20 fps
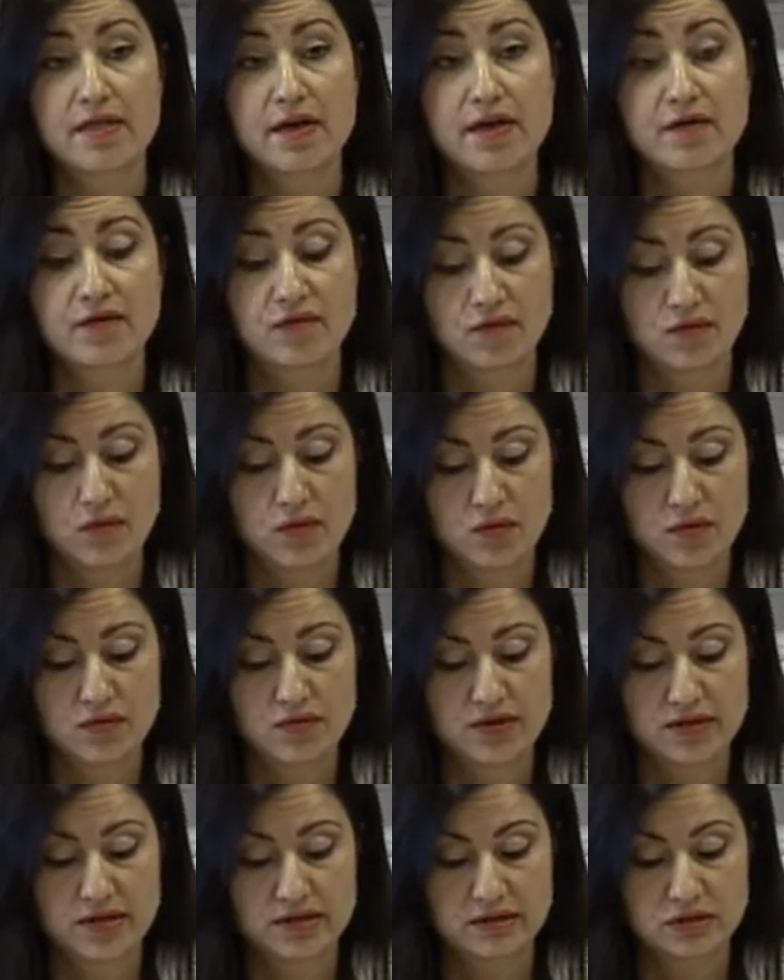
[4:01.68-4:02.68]
Therefore,
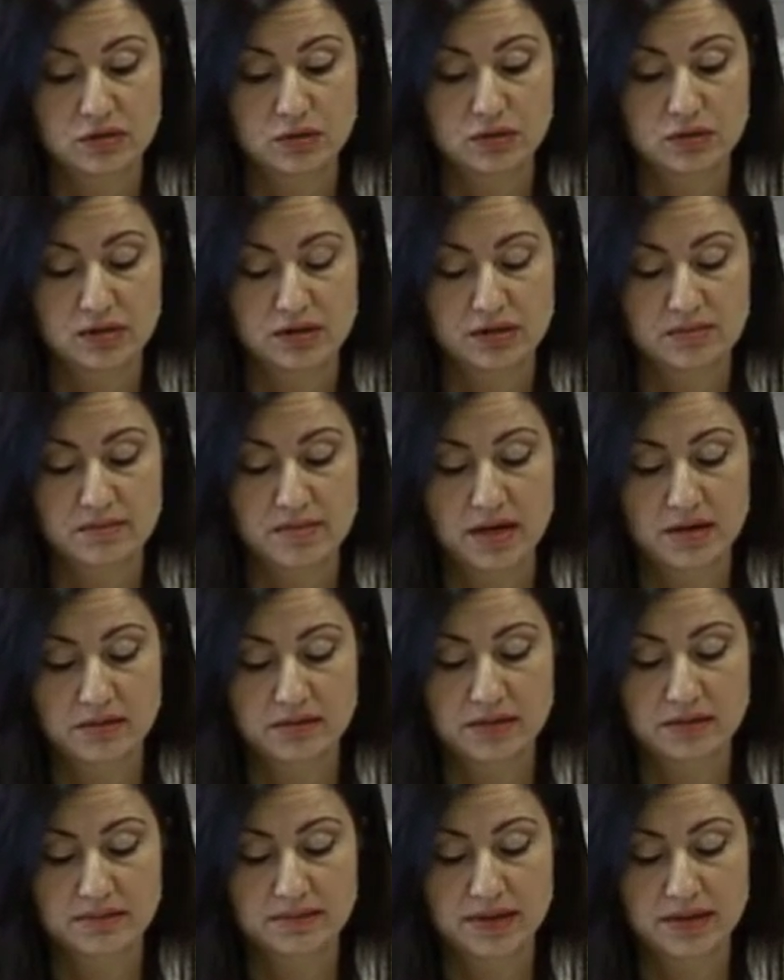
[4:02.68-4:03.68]
the total
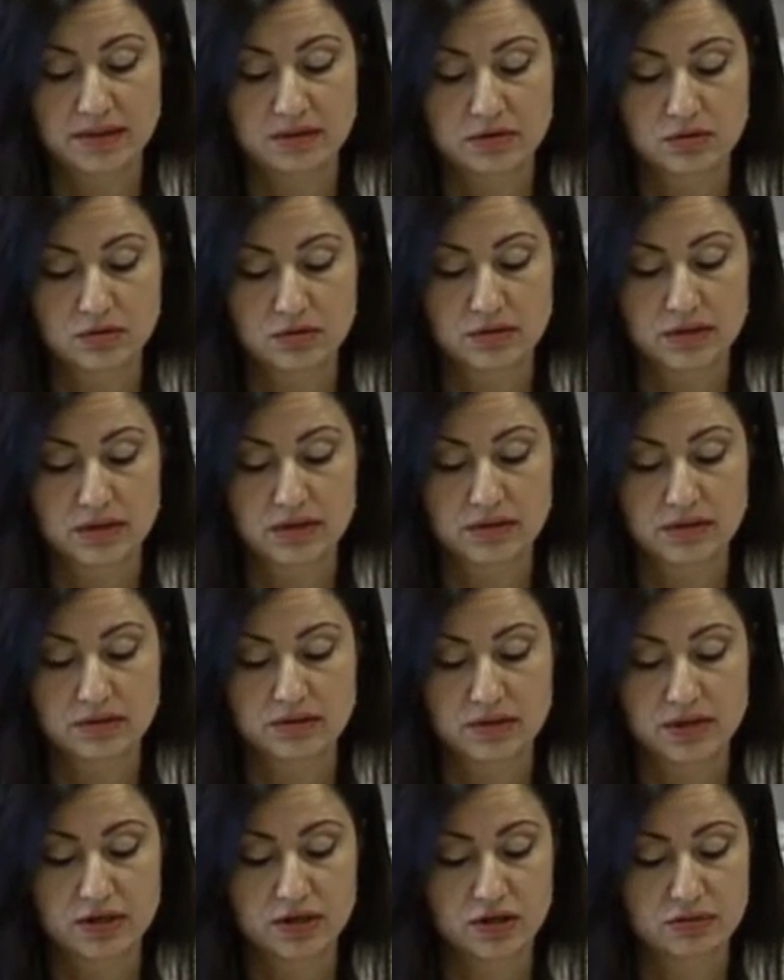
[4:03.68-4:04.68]
amount spent on
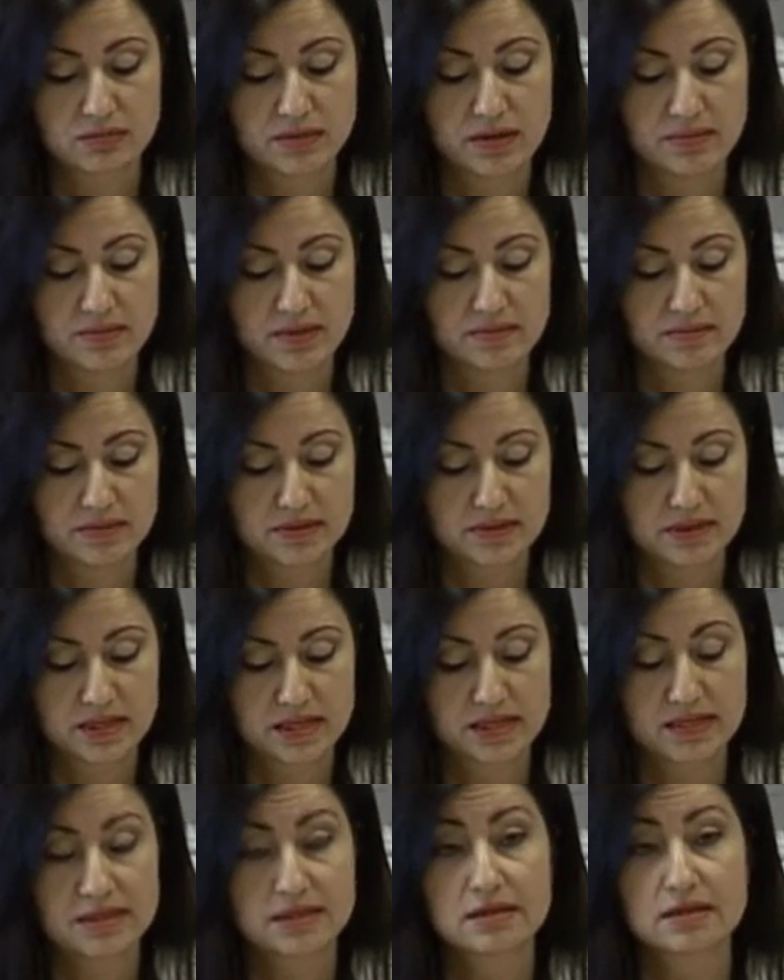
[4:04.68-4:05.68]
integration by member
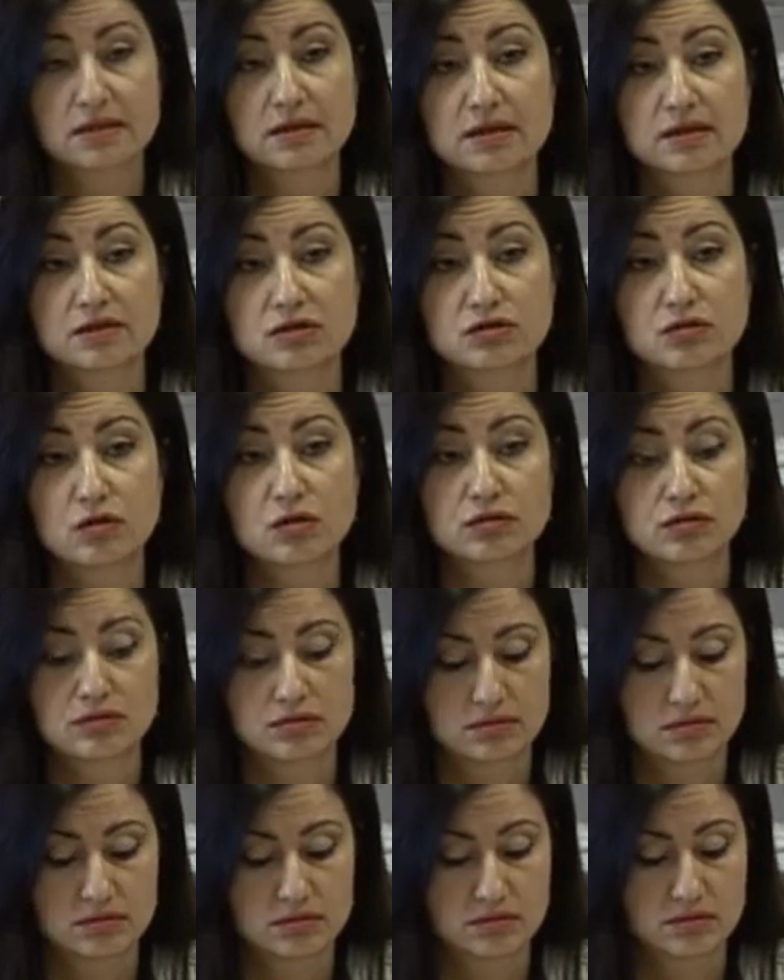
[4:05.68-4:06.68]
states is
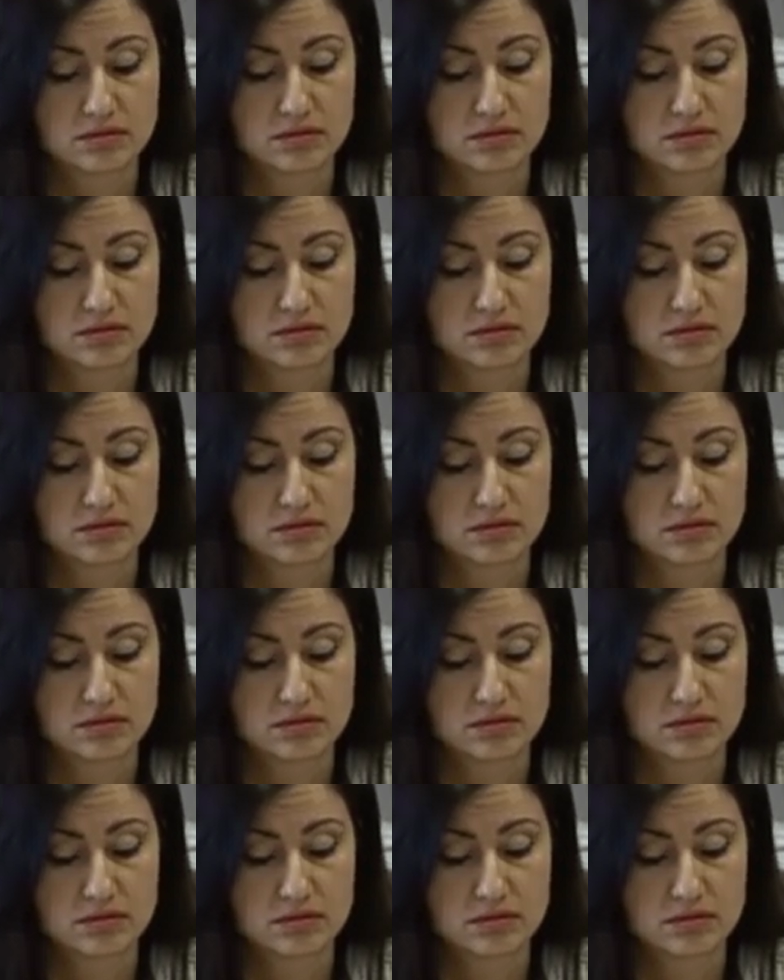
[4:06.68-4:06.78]
not